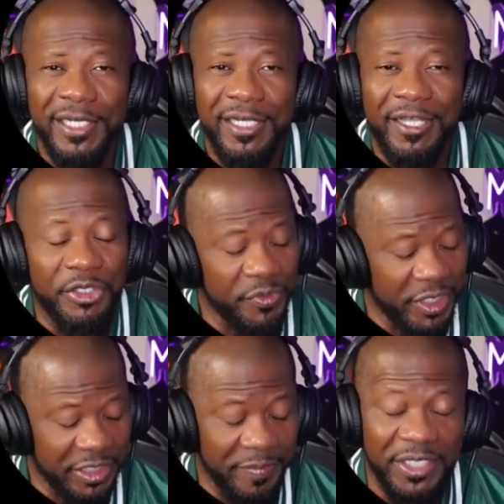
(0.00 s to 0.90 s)
and you need
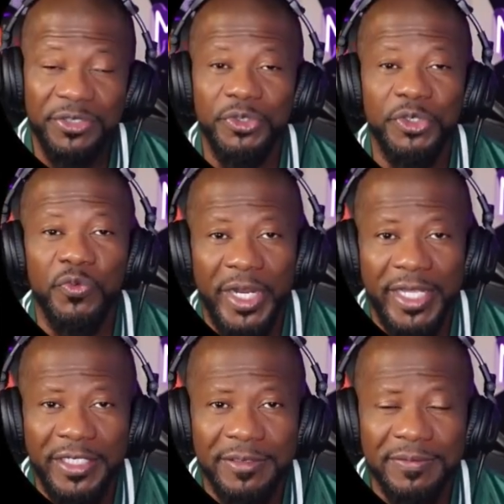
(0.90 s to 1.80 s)
to make sure you read
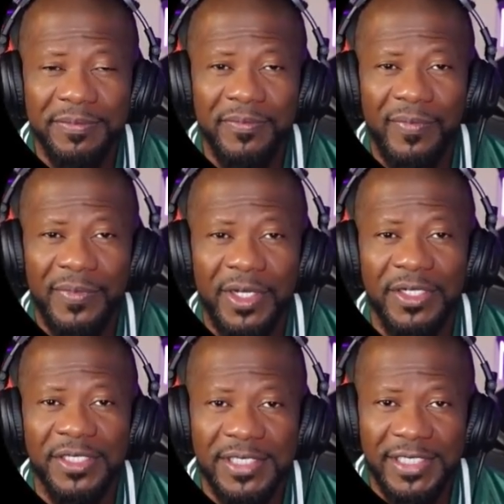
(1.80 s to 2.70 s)
it,
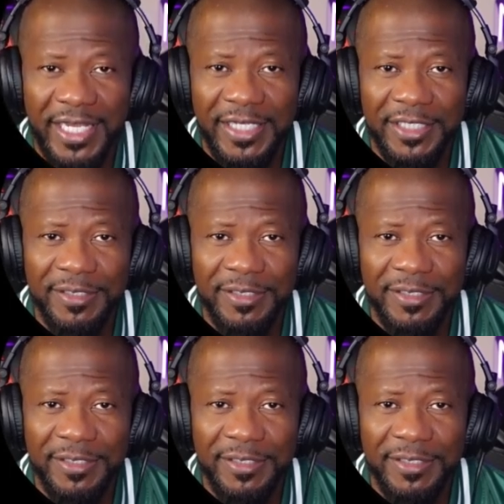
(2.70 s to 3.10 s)
understand it,